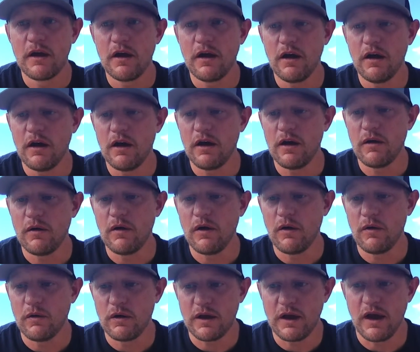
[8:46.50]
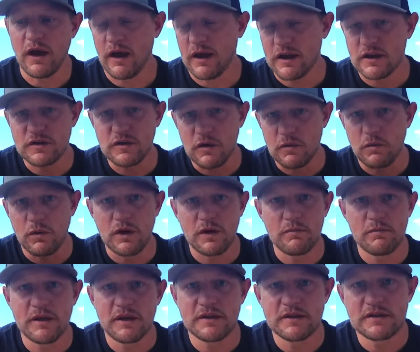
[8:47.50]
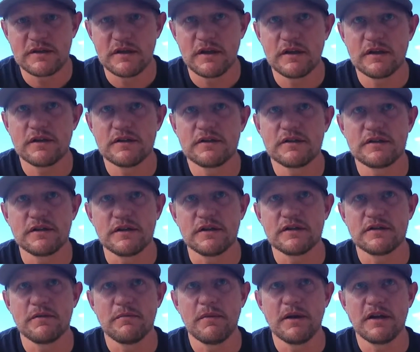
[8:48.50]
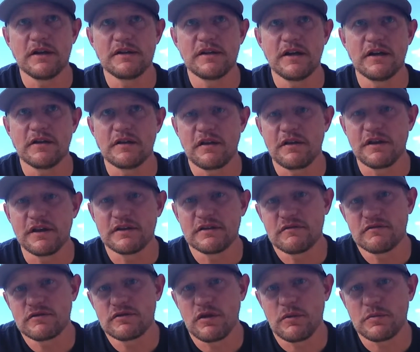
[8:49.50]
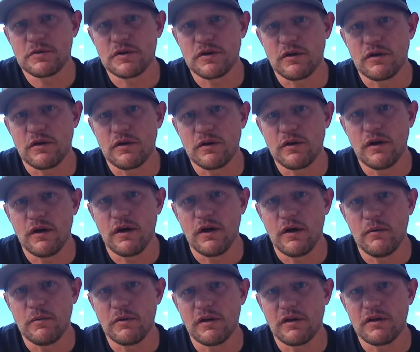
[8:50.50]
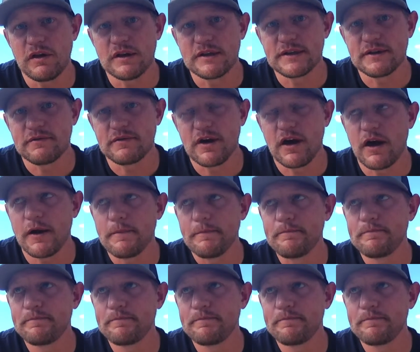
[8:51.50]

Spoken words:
what it means to meditate on the things of Scripture and the things of God.